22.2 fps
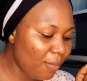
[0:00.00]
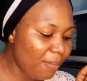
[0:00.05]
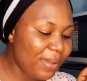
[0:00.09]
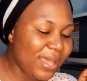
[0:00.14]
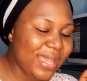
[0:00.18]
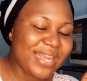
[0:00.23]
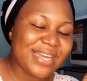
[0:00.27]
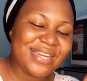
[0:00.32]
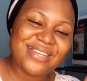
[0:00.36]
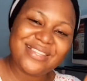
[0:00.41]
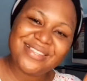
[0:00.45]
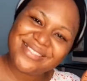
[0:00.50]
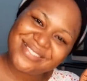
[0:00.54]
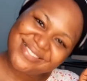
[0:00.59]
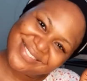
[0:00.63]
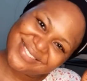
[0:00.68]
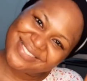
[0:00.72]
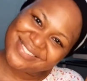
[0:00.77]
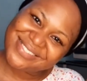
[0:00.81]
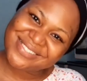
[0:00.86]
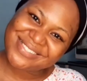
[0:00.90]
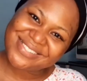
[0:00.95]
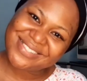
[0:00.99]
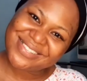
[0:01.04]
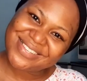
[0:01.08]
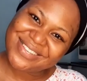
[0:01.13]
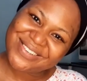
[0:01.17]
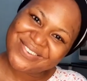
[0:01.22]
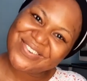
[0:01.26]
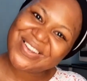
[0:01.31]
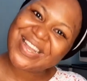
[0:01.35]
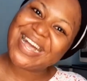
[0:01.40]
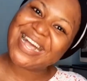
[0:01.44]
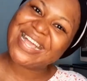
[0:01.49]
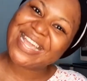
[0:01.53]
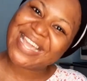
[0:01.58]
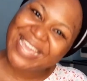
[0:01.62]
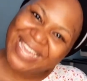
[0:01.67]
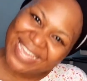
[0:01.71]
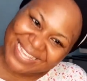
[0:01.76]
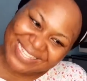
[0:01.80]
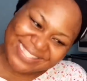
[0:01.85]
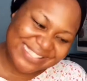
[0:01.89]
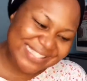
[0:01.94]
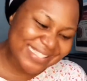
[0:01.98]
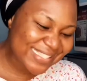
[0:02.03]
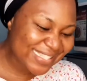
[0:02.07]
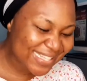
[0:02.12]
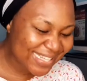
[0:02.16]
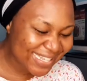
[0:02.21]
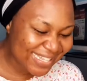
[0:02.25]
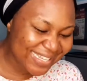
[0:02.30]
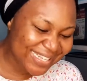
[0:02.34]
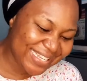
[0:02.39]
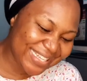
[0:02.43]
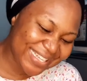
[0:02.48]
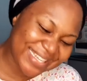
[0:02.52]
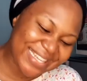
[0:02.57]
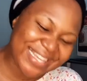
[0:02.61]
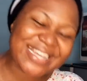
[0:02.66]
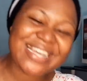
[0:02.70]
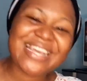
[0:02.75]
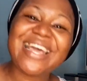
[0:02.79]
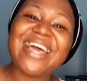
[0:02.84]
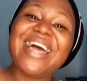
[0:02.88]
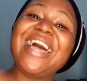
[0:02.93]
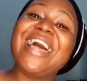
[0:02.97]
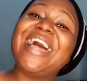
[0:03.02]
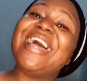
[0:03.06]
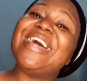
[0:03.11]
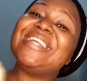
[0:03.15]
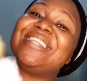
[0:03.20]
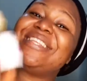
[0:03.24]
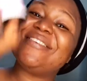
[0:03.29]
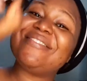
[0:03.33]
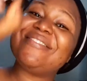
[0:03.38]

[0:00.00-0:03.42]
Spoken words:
my list, who can guess? The